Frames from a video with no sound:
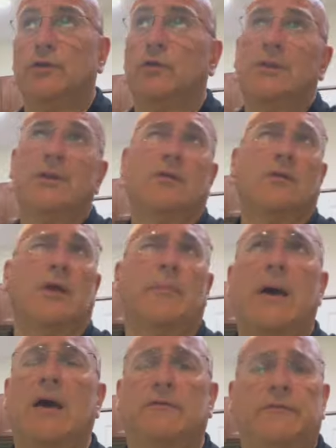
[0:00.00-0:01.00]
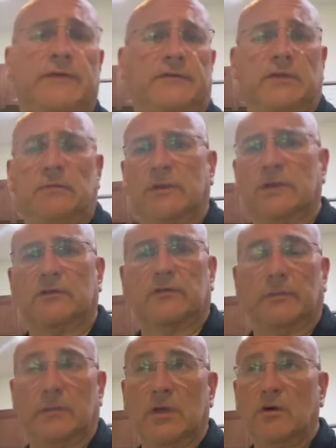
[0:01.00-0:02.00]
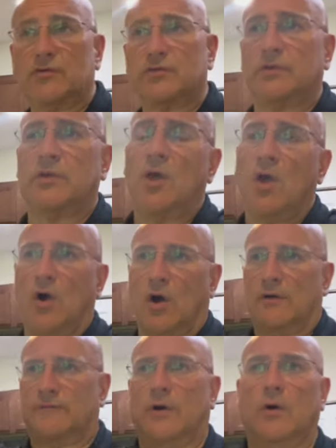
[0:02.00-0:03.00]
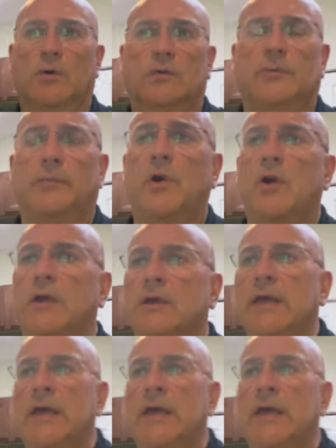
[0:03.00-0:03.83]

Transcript: You're literally about 15 minutes from the ocean off of Oakland Park.